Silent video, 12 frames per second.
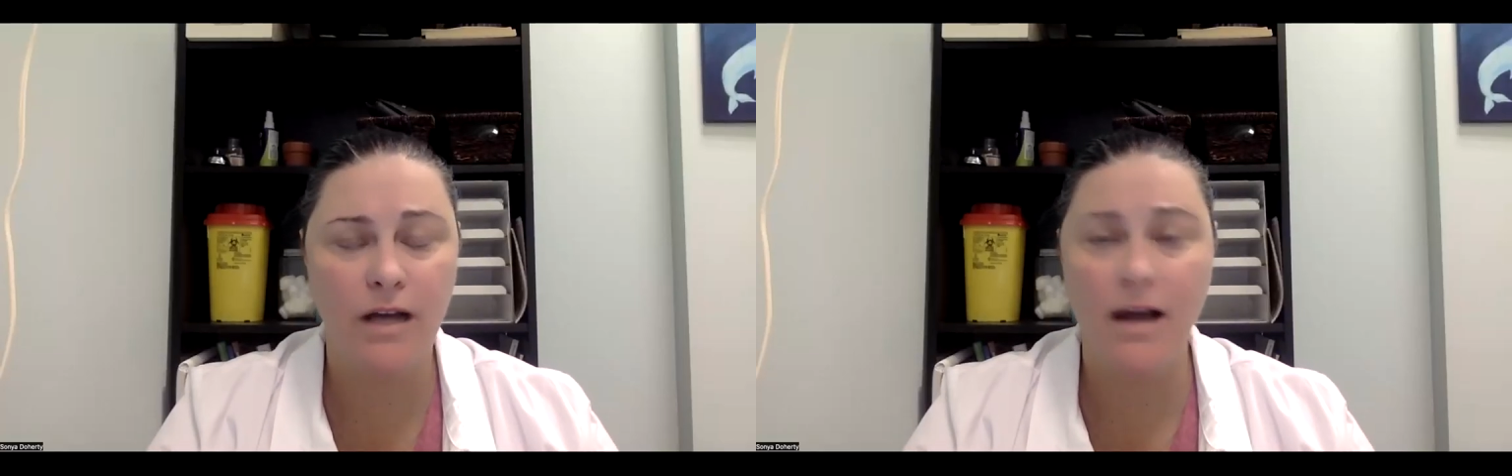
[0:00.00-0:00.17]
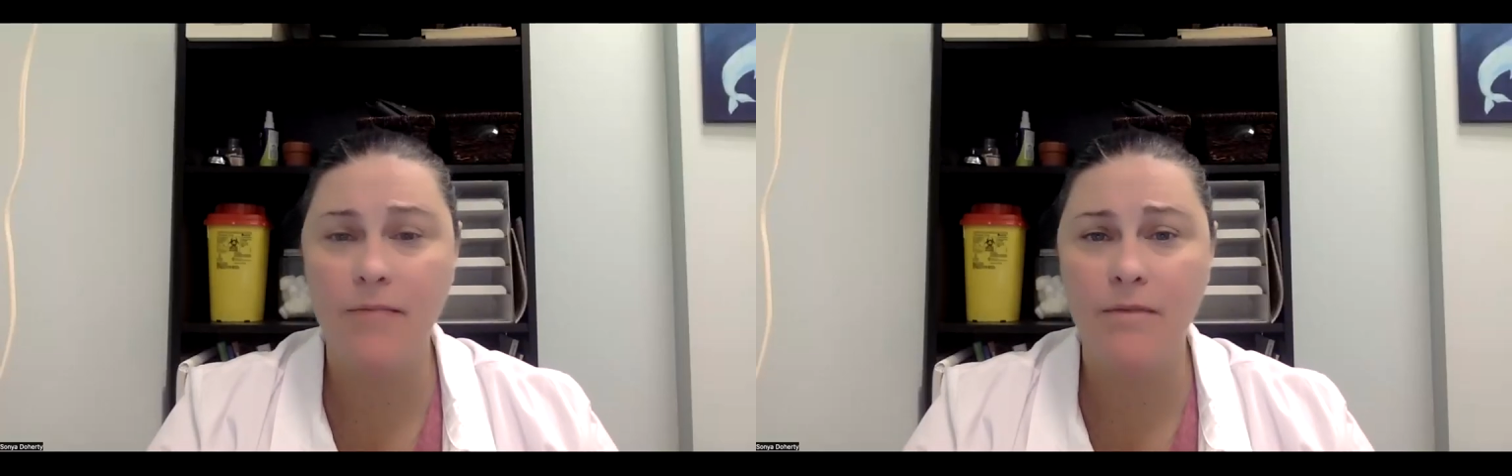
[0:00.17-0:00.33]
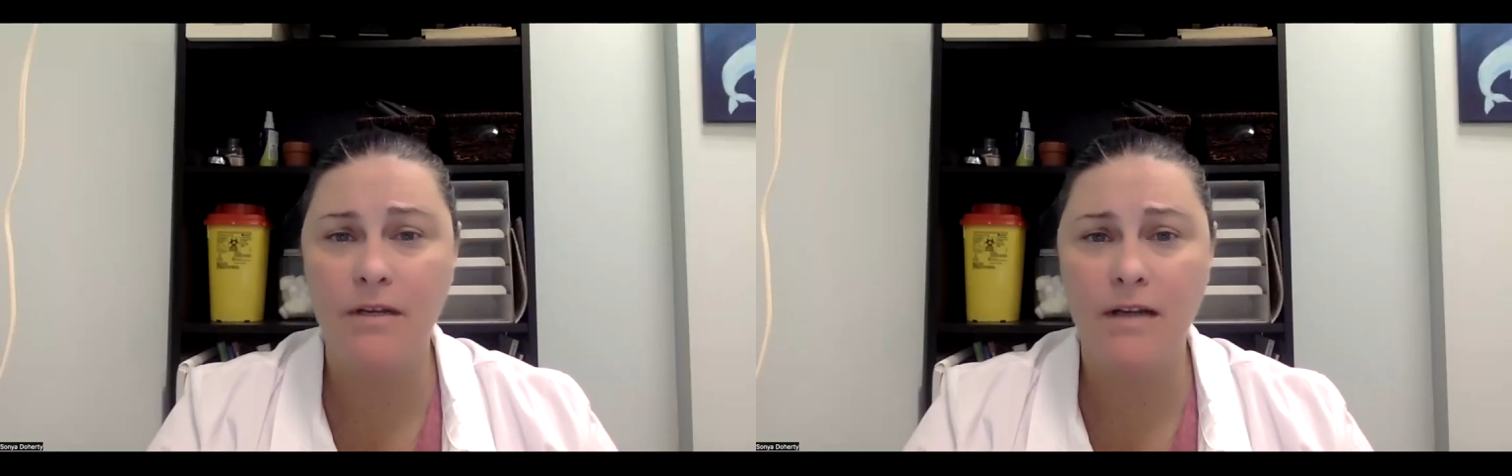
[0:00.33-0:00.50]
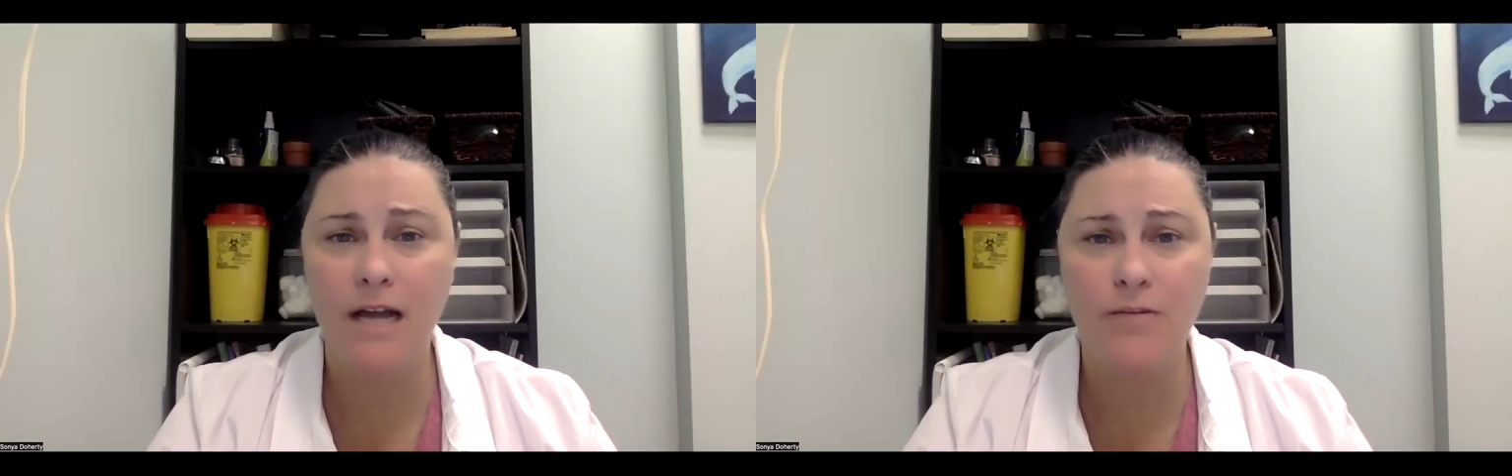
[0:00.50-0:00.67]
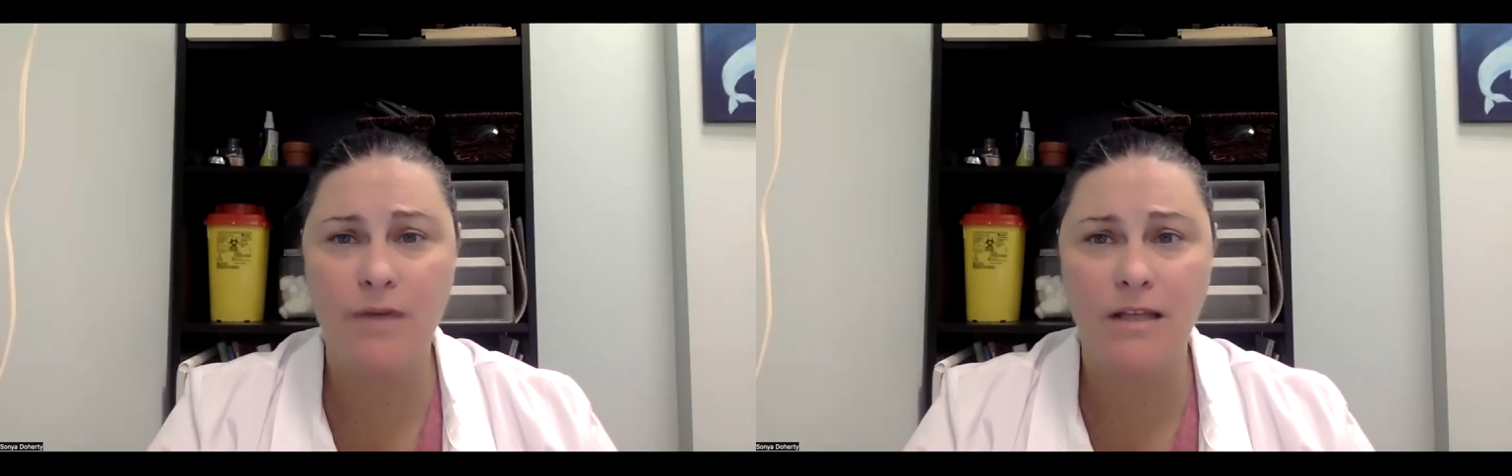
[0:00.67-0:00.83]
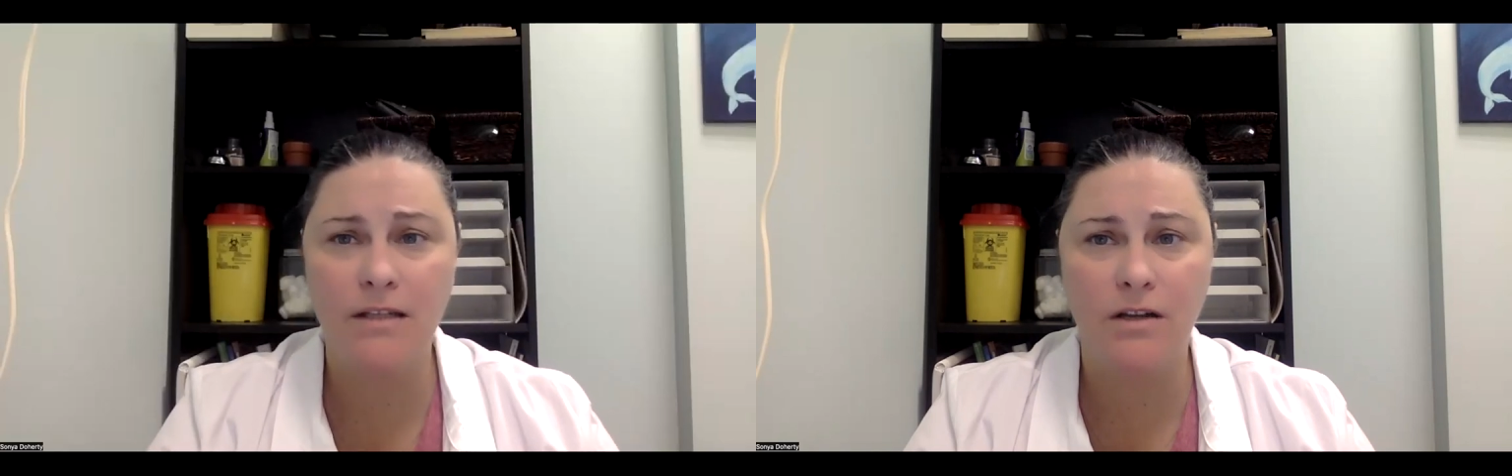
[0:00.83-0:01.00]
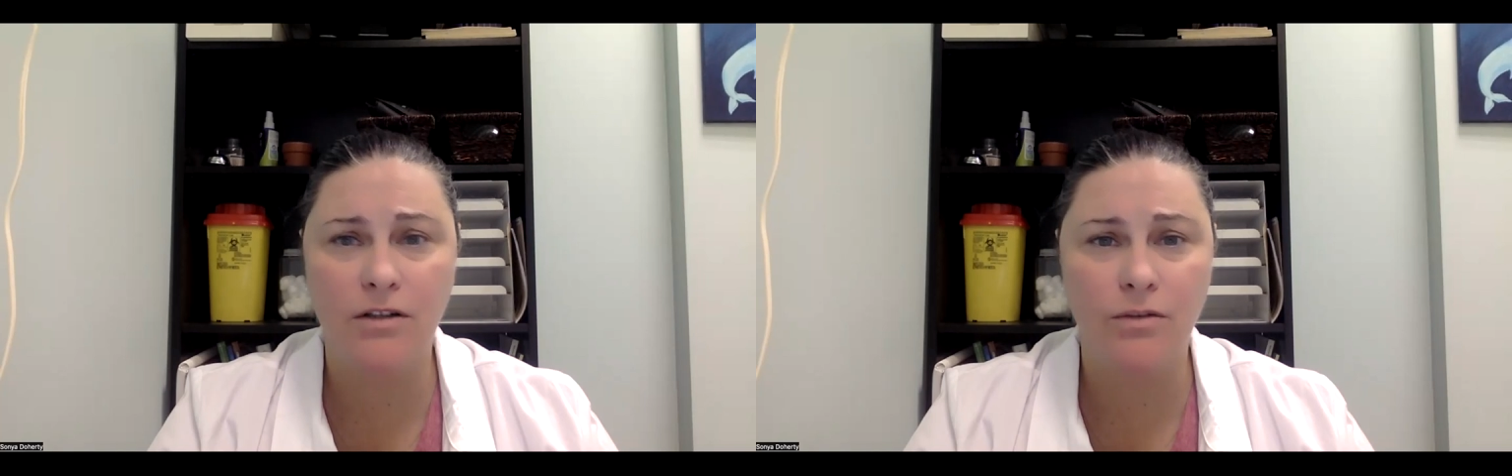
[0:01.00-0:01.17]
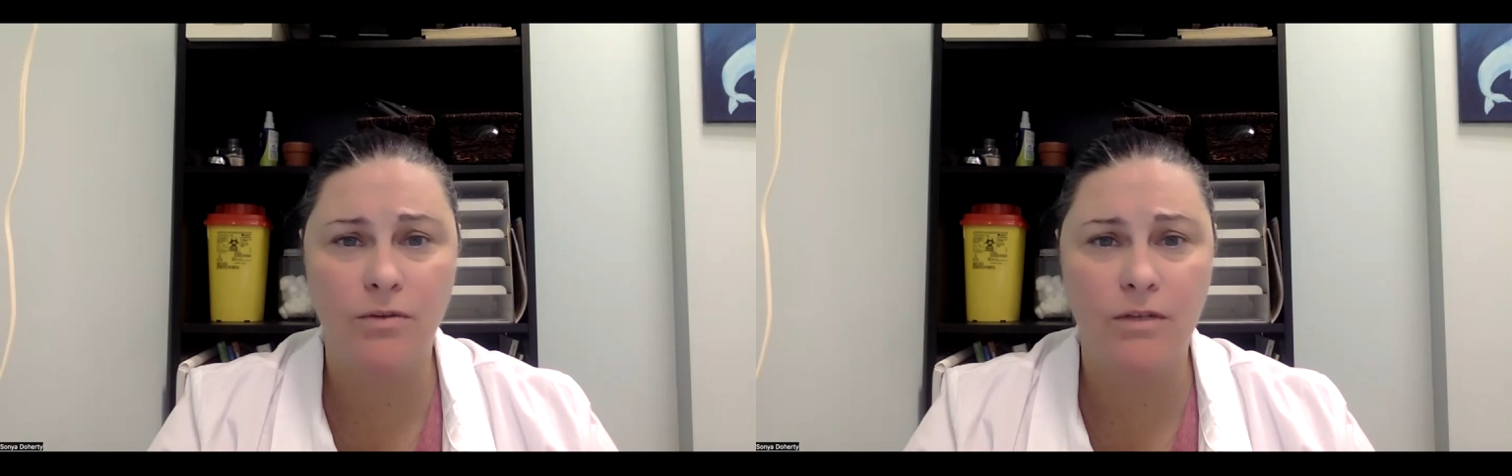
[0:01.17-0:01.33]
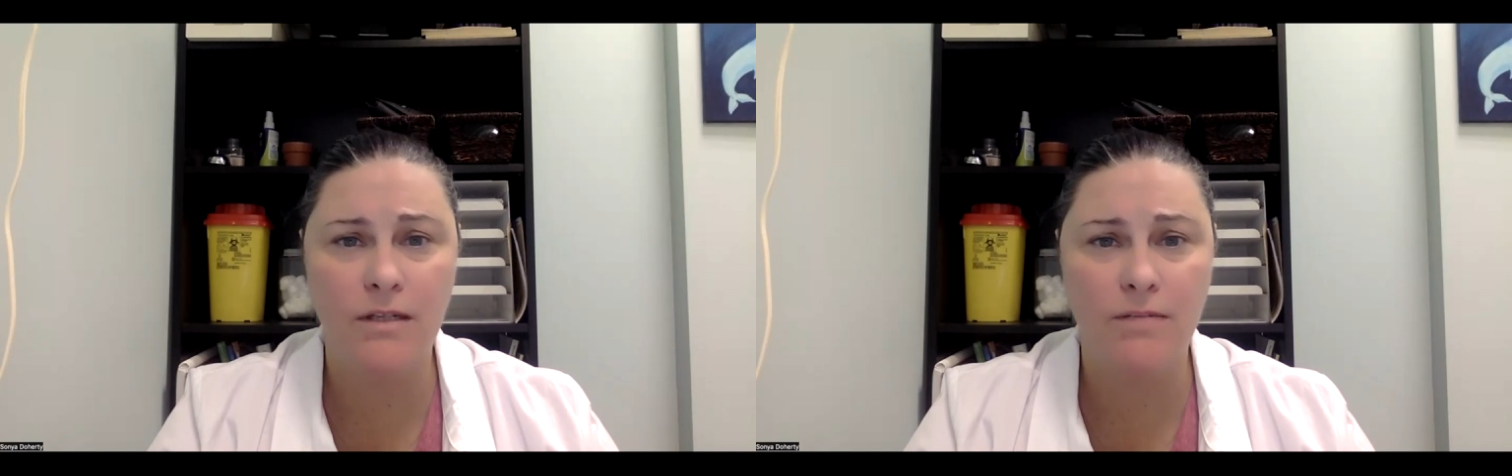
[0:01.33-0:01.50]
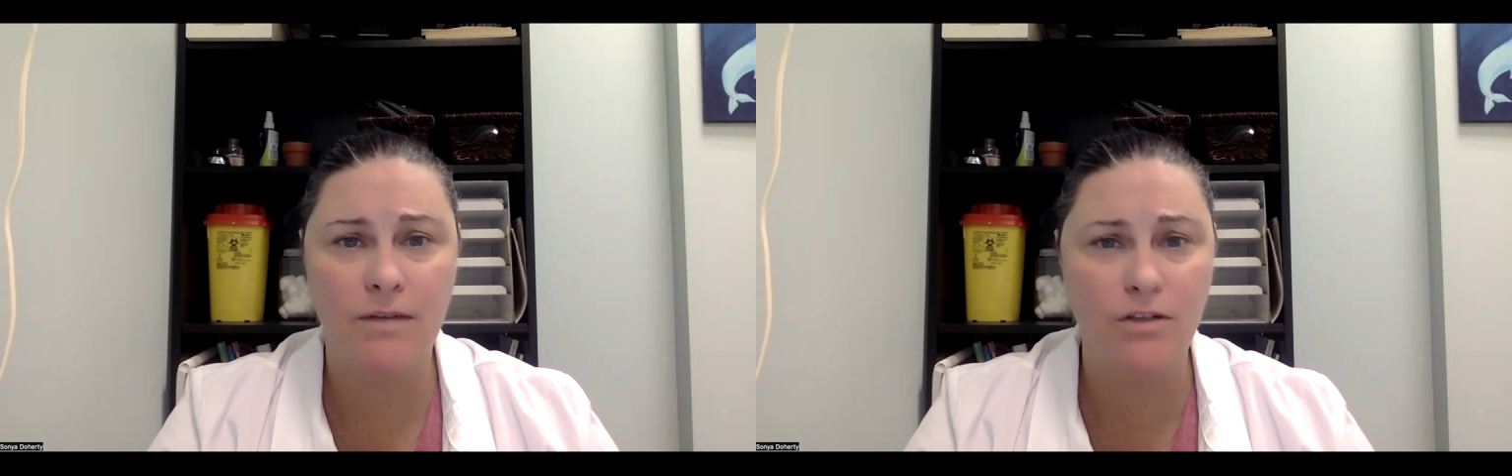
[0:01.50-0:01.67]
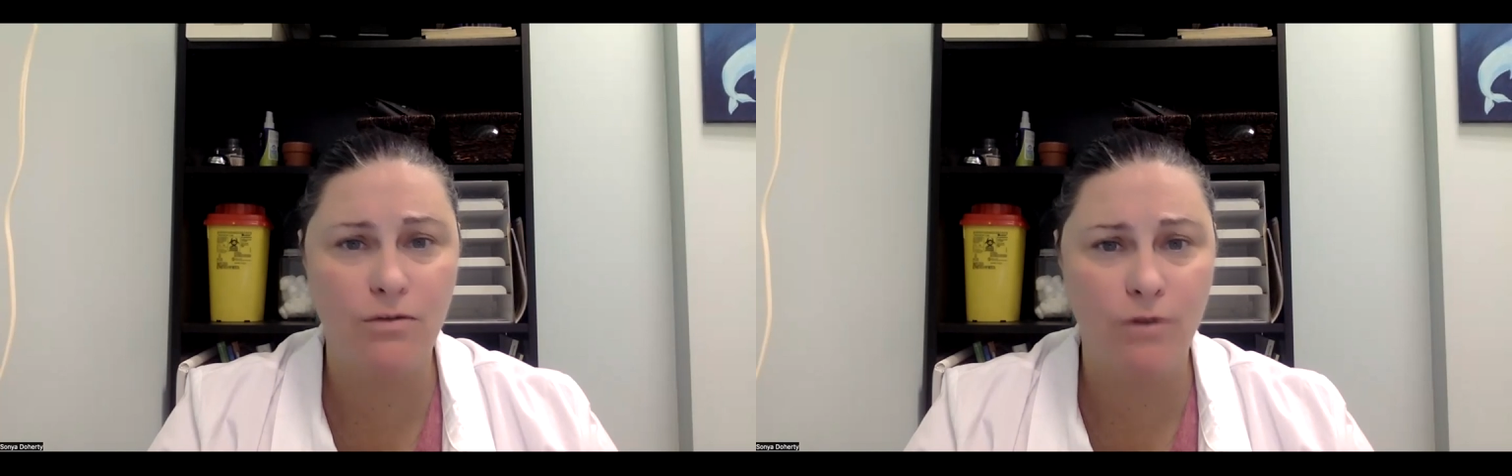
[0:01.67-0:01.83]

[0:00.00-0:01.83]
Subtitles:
I'm a naturopathic doctor with a special